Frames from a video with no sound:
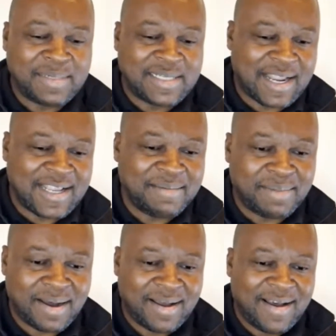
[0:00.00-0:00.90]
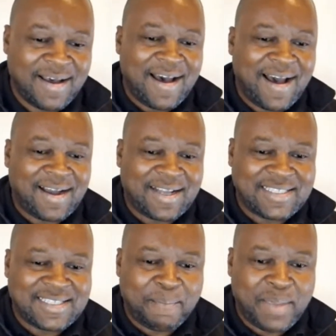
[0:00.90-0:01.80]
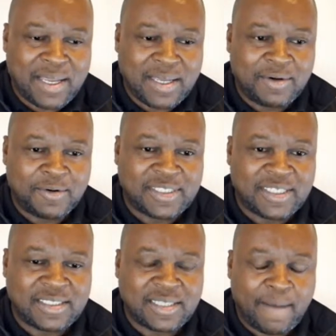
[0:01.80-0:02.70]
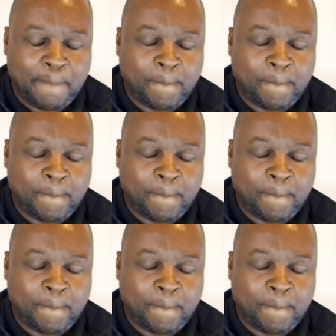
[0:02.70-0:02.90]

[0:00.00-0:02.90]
Dara Nyemba, akagadzira bank rinotyisa.